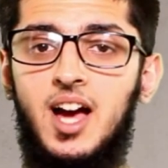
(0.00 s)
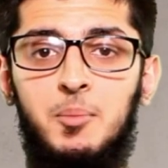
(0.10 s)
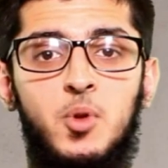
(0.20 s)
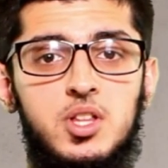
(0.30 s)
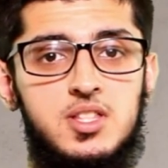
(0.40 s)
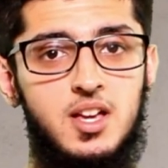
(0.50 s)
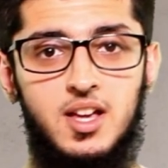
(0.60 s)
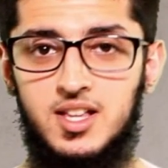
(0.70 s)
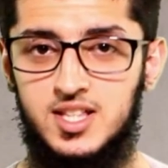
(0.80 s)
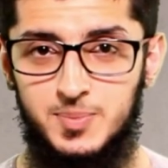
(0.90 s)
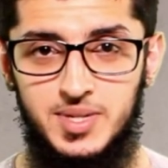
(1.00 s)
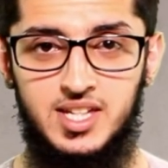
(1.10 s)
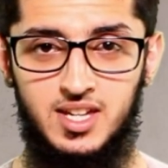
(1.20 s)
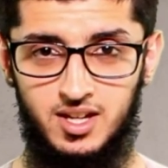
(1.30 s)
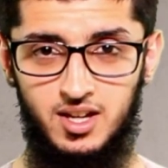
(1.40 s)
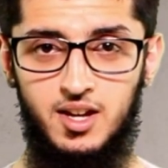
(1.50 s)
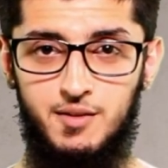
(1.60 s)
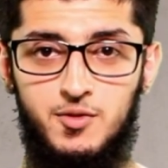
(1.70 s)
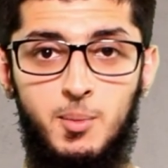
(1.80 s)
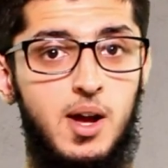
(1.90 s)
I'm not speaking
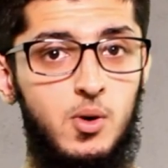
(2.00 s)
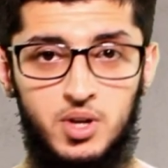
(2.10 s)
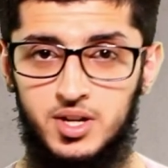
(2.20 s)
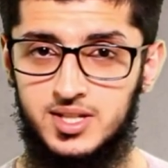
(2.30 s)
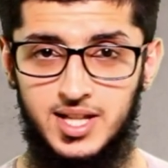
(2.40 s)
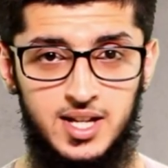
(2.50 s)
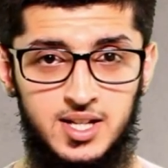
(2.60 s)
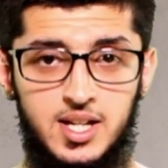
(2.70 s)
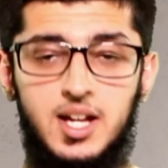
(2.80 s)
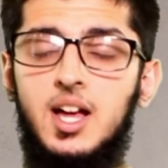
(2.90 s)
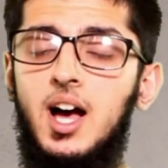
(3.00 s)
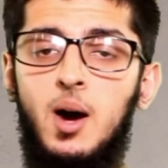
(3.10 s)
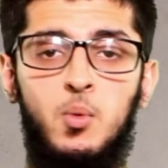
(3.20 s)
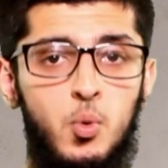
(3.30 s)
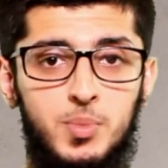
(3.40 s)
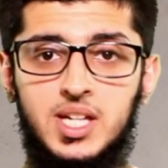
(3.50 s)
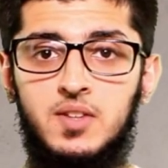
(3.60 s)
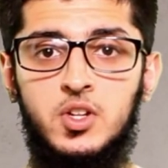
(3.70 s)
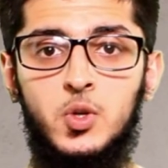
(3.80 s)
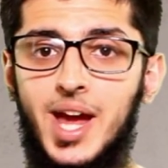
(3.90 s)
from my own understanding. I won't be
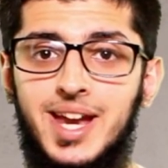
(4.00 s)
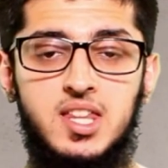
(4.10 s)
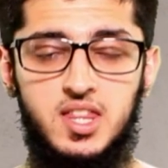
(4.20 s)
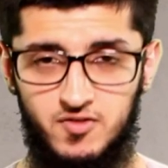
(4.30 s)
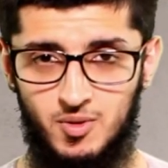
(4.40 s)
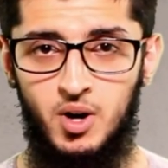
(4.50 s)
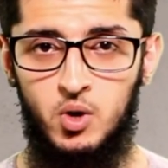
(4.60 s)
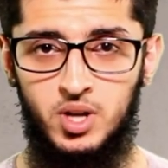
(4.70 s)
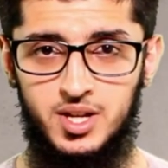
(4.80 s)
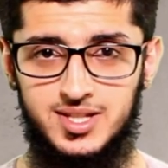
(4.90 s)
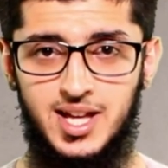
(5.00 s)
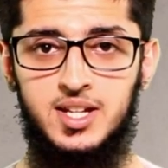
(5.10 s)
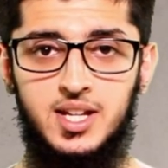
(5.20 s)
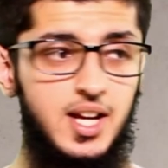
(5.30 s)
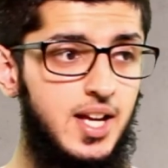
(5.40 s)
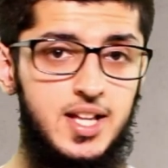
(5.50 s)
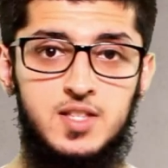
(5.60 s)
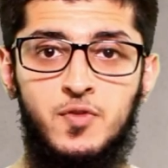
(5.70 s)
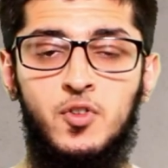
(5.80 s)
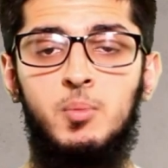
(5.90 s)
giving you anything from my own understanding,
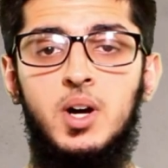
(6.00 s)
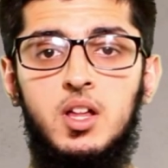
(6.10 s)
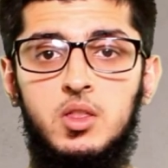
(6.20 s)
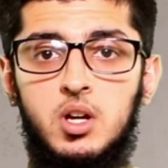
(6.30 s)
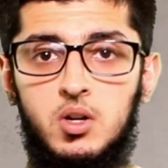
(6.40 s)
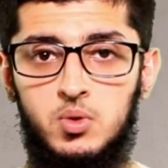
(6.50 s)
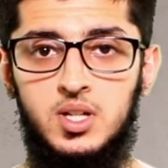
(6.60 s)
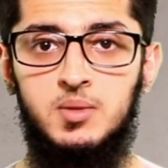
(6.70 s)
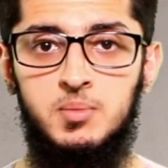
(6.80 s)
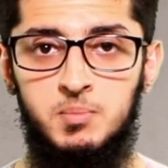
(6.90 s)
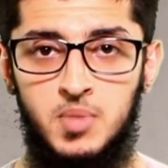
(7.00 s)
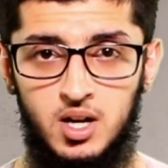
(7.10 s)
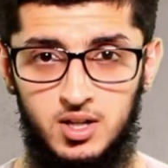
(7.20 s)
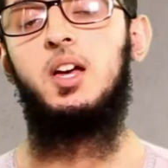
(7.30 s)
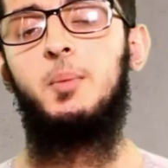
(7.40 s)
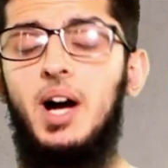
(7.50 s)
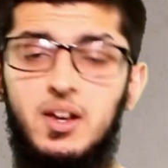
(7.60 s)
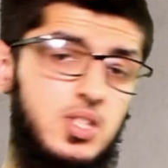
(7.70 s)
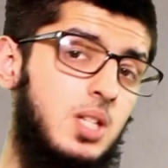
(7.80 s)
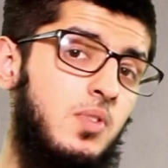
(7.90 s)
it's from the ulama. But I
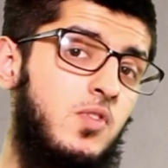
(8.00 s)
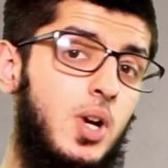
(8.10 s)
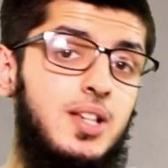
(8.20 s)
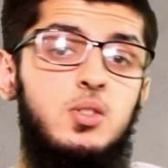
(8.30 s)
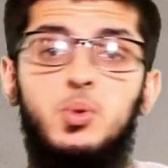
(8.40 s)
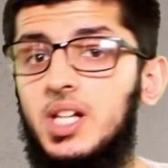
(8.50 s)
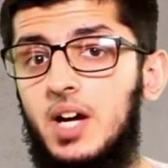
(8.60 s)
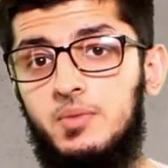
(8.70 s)
know some of you are still going to